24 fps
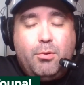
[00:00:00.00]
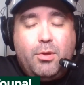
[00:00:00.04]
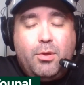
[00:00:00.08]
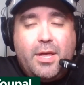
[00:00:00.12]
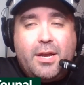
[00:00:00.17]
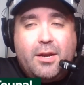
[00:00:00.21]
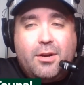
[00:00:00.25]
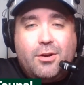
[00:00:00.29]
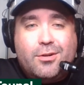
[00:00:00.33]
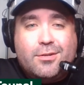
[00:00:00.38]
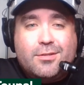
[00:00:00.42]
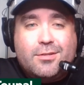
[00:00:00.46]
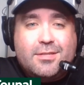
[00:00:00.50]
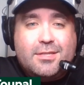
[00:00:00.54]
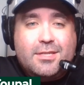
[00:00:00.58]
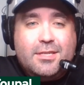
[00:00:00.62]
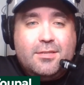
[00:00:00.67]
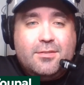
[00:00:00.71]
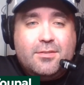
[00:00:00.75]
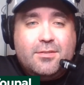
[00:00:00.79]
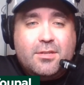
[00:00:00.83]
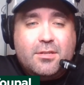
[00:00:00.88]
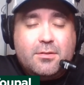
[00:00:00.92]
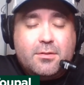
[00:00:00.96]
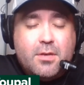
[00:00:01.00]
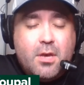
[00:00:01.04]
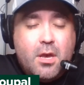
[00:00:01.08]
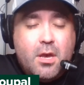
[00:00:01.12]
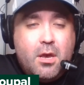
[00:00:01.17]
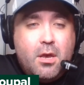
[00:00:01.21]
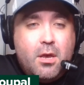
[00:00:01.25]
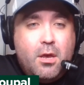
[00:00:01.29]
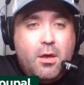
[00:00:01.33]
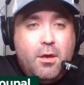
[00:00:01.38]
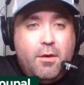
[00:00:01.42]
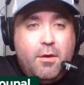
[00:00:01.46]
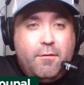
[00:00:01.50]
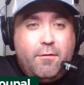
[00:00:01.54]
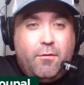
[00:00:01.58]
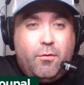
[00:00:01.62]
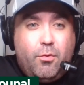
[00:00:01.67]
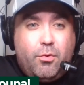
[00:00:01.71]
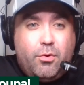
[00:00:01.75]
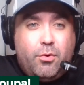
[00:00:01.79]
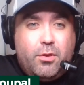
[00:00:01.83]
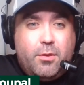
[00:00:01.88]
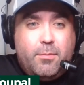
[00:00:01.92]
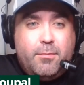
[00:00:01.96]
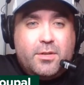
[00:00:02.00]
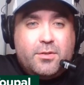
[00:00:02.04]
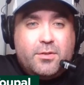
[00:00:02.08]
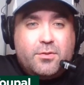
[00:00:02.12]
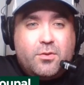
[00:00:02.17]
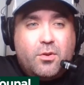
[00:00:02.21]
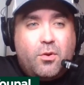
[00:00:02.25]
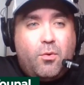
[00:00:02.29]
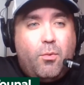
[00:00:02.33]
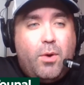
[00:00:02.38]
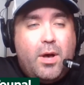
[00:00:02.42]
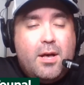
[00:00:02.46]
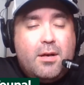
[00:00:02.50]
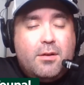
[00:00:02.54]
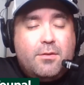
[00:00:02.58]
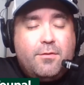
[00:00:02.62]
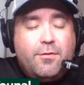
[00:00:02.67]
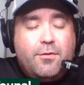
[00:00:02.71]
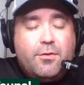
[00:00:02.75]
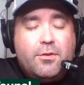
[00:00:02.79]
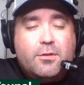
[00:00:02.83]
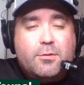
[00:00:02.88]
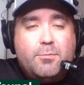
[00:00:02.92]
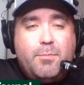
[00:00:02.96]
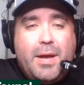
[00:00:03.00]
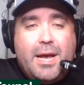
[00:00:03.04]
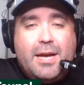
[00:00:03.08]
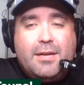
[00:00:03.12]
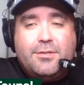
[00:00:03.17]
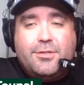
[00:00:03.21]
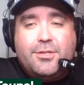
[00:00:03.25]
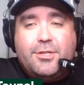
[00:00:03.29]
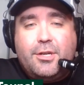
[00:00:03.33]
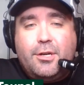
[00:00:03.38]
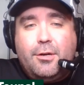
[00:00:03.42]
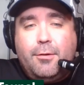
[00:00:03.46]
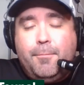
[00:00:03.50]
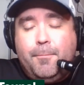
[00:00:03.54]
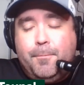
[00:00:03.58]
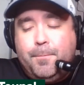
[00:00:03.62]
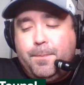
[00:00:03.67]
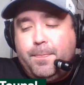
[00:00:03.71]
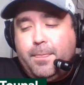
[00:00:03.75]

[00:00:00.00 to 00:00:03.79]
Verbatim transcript: player seasons for the Minnesota Wild for this past year.